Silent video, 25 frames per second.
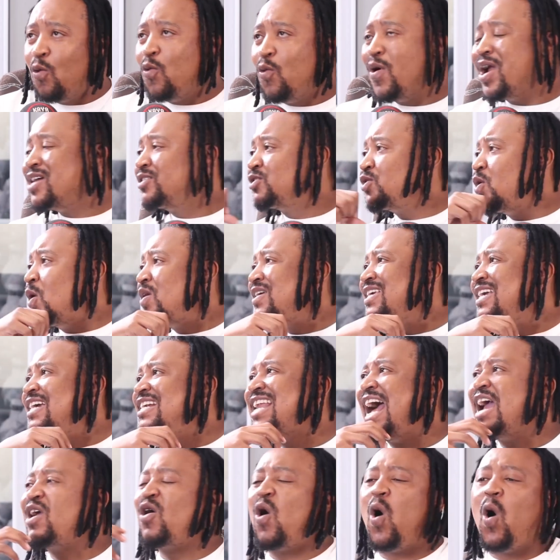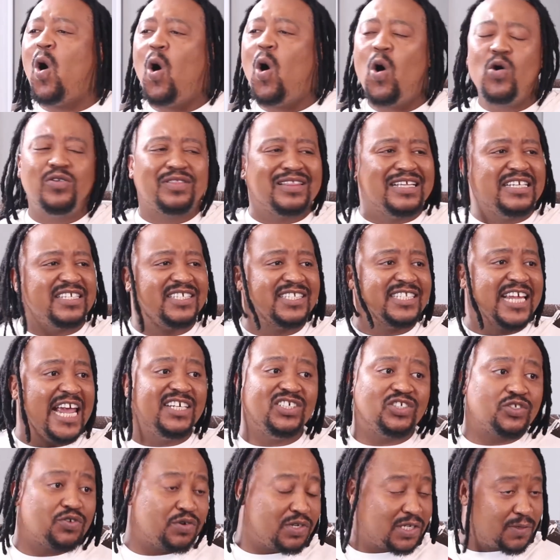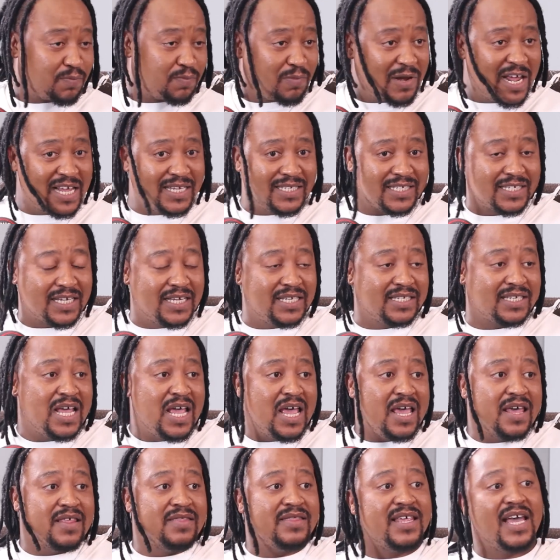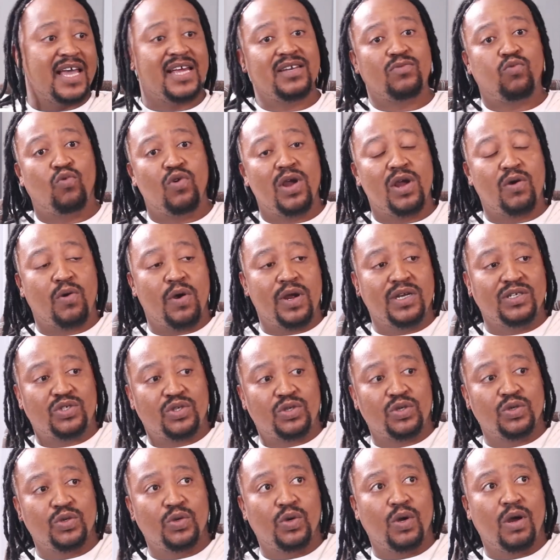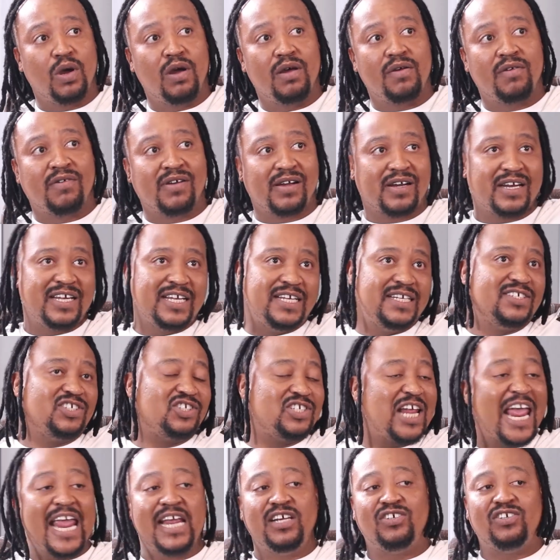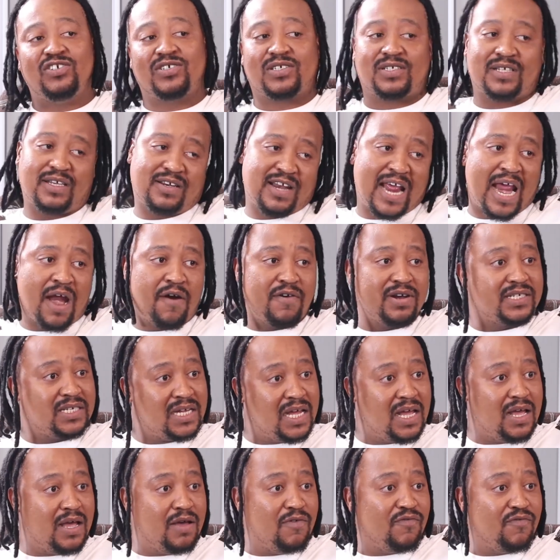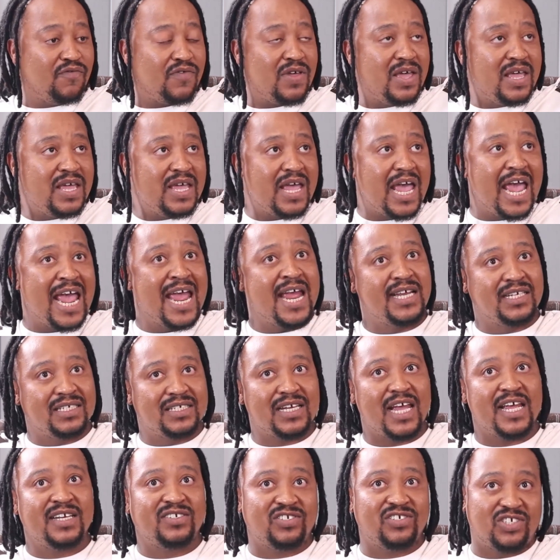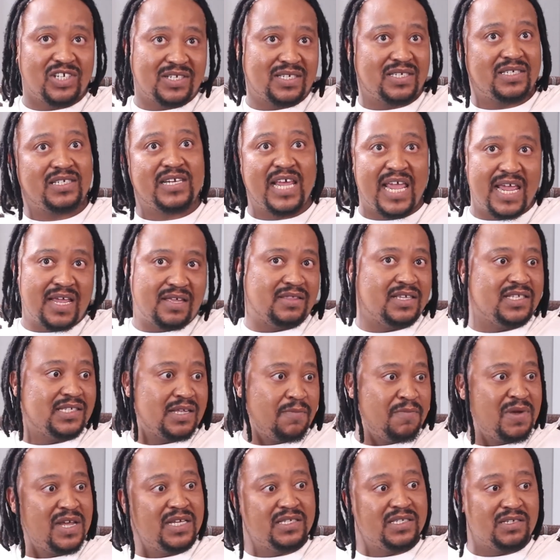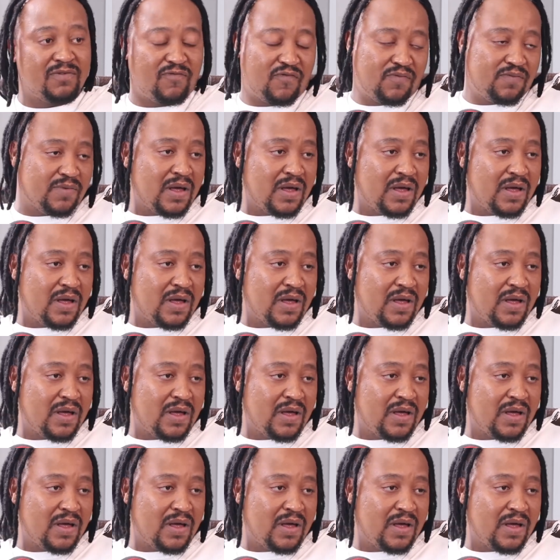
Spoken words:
We're talking like all these dangerous places that we're going to change the narrative and just take these amazing